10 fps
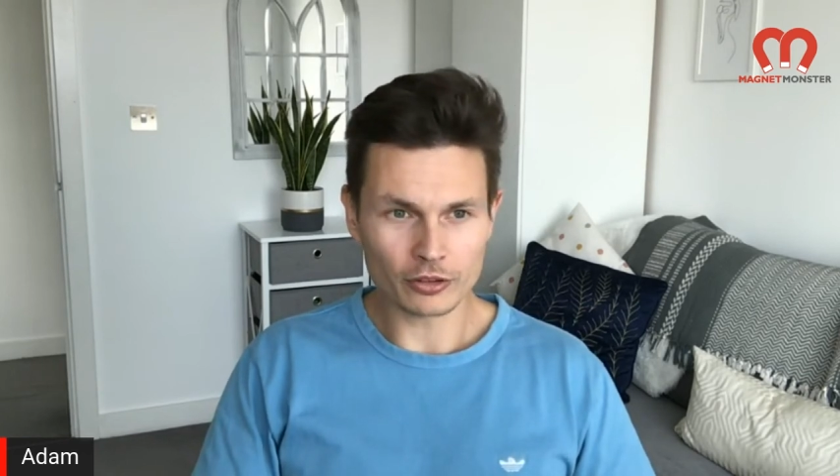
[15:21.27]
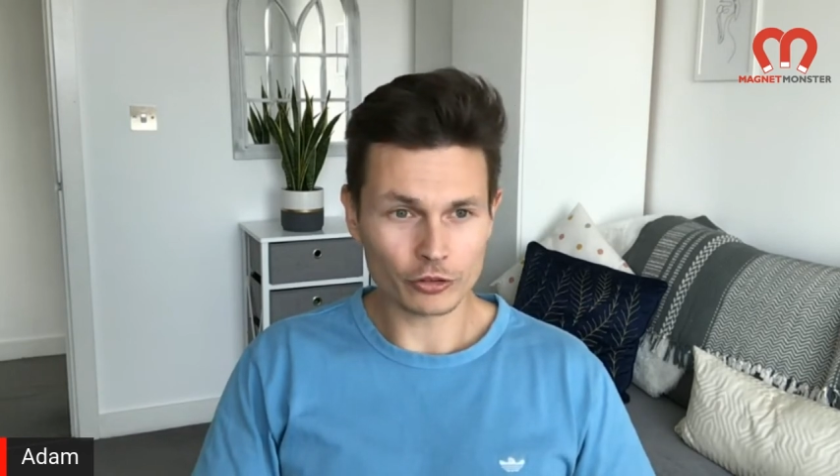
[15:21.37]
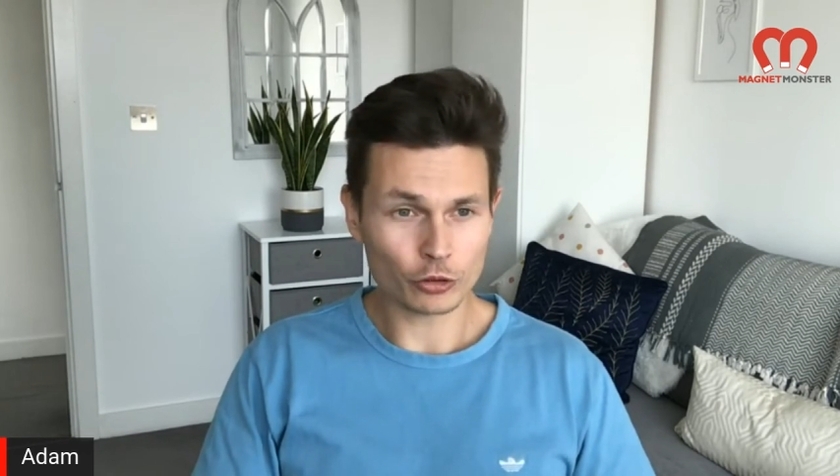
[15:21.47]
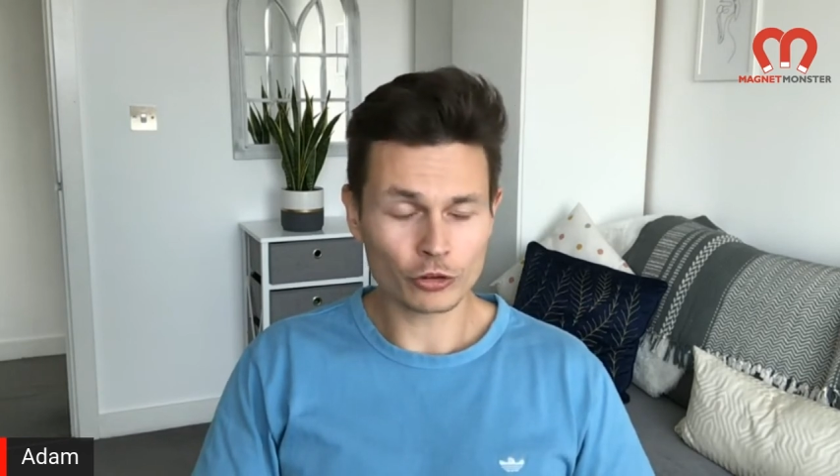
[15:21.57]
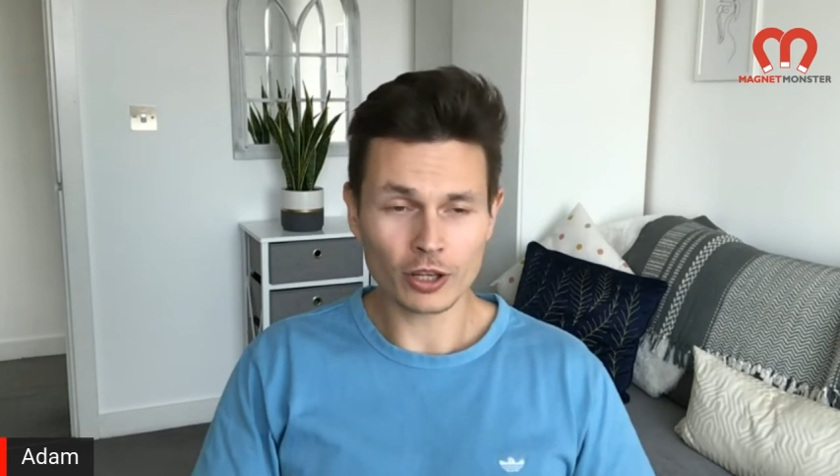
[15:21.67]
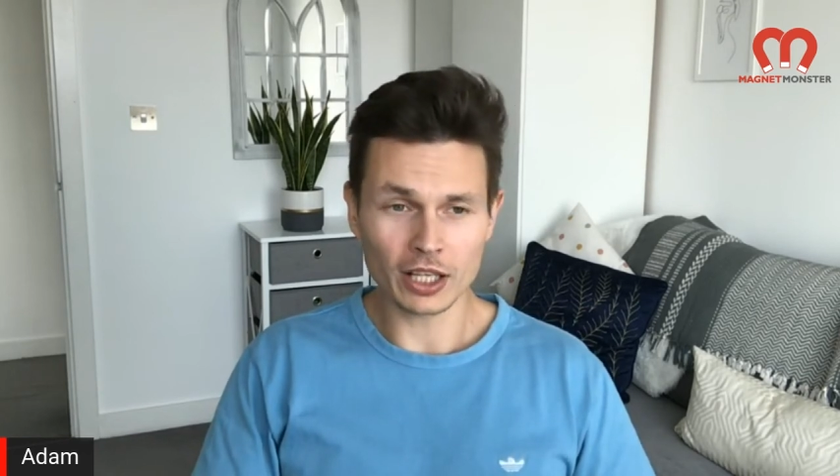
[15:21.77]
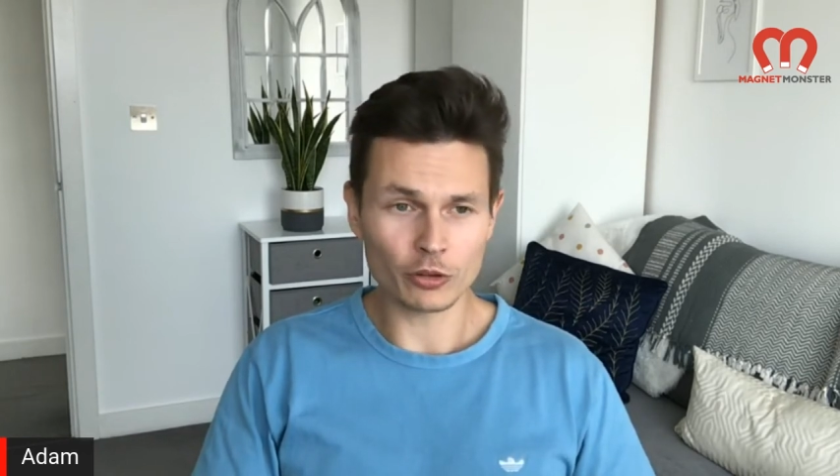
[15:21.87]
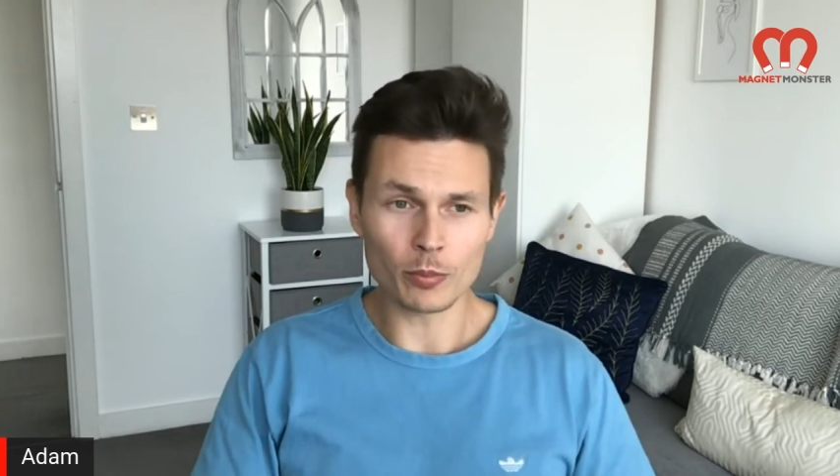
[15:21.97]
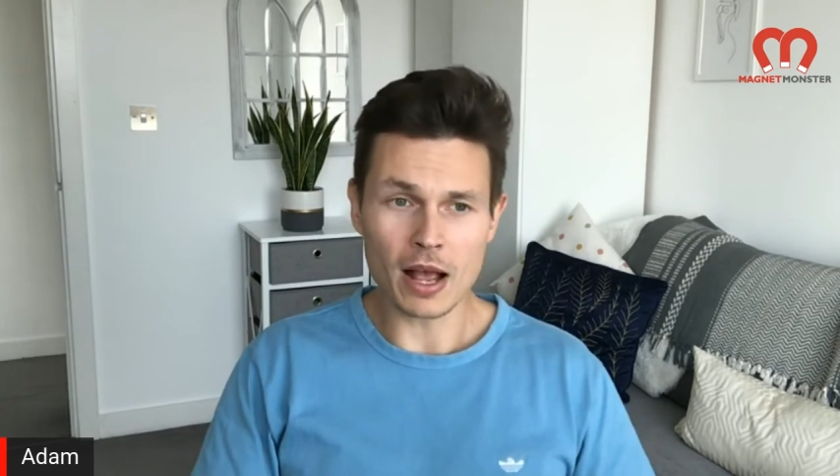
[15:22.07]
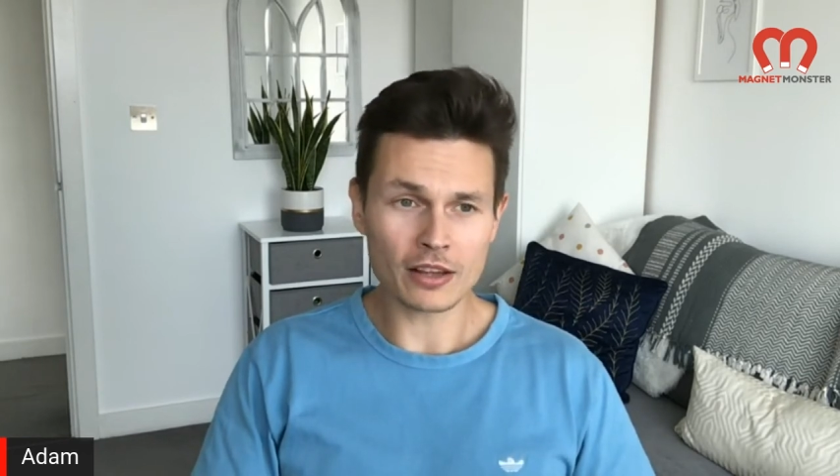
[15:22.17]
has just
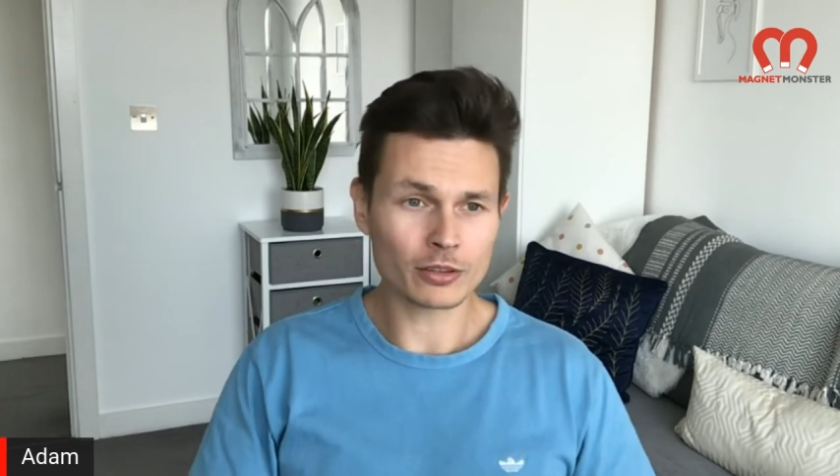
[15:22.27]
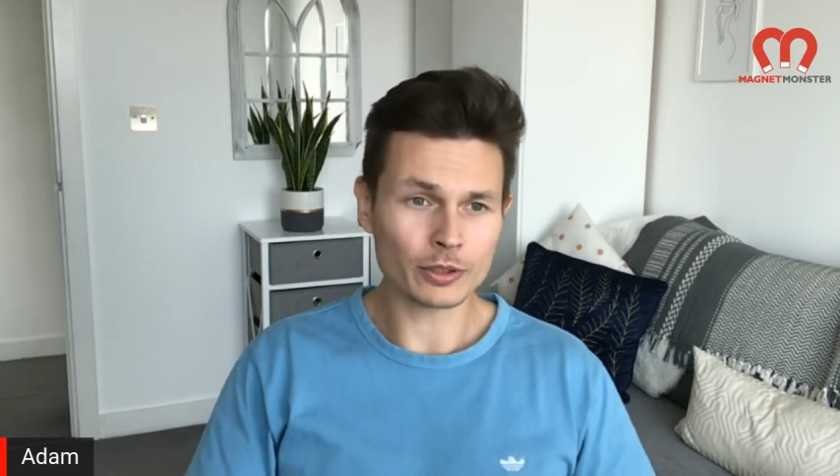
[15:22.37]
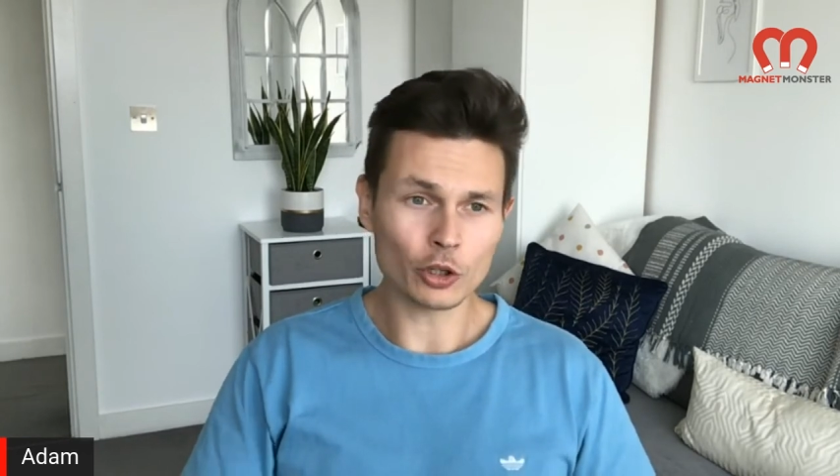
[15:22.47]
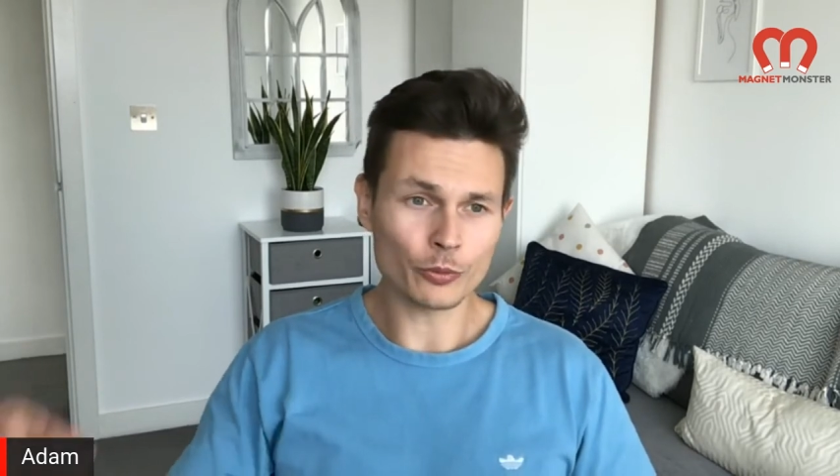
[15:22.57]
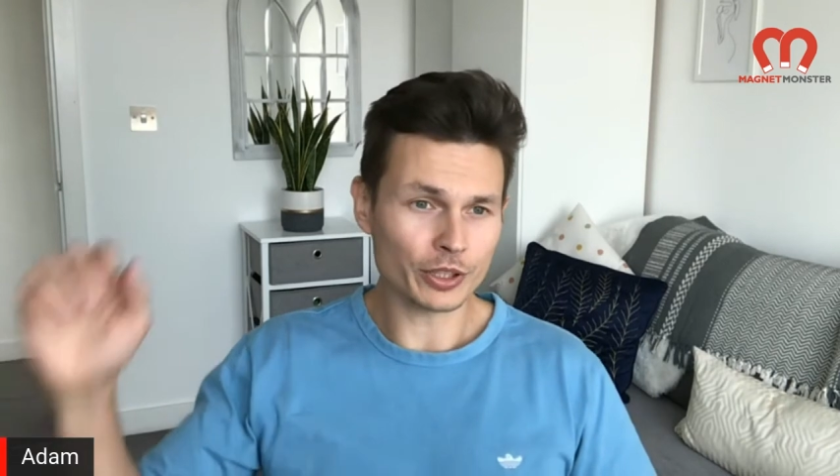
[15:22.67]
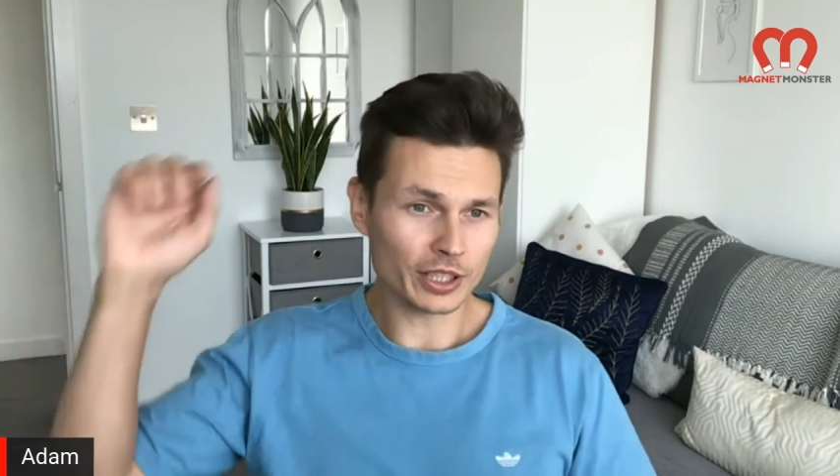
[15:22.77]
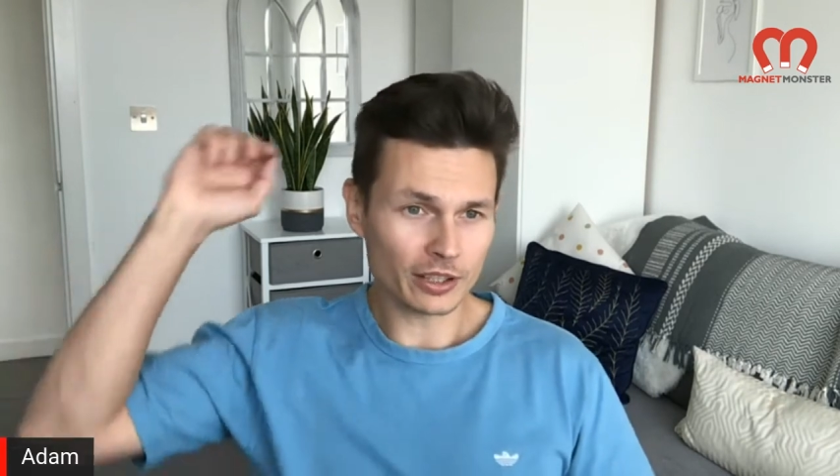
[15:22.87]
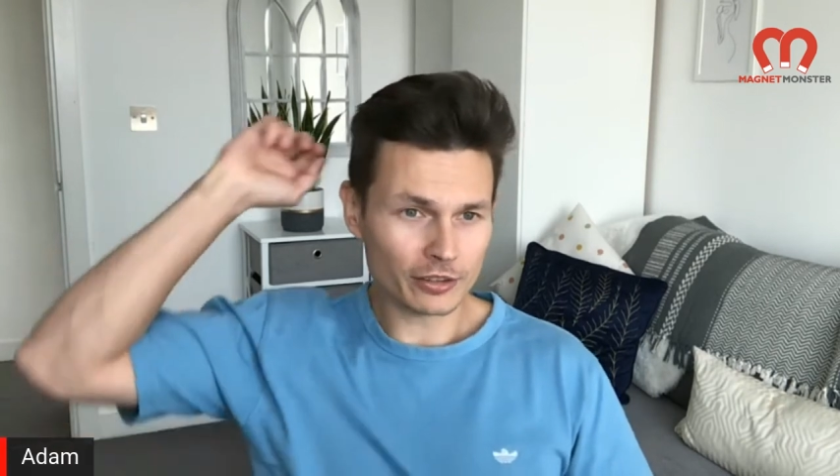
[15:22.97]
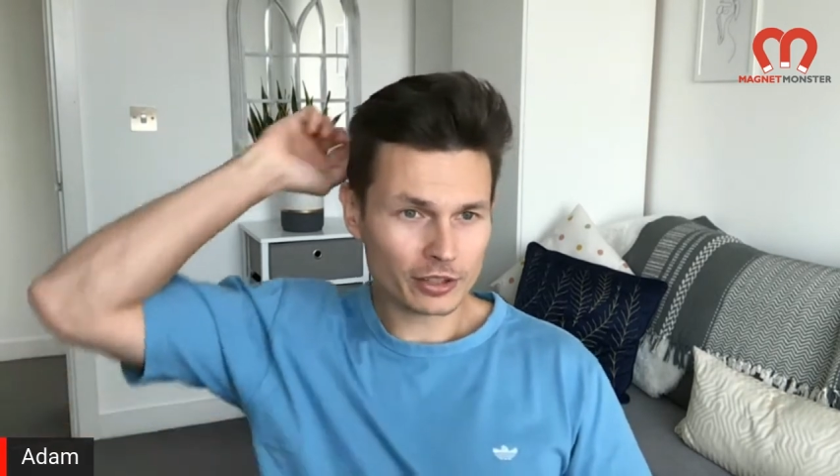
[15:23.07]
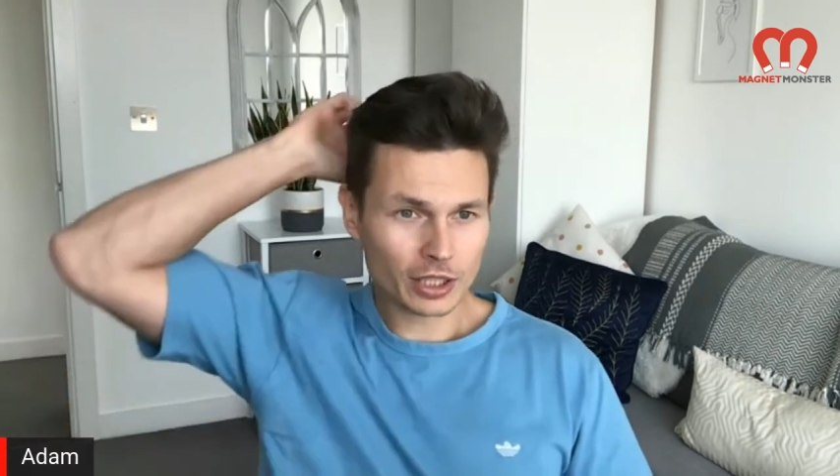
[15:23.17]
changed massively over the
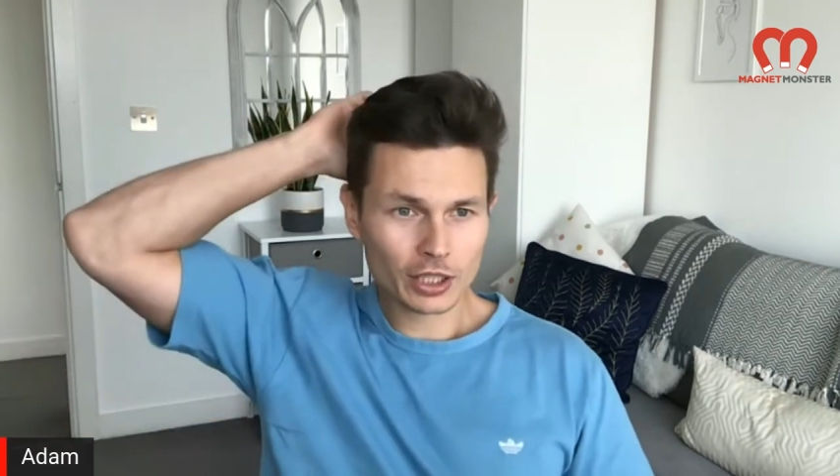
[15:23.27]
years.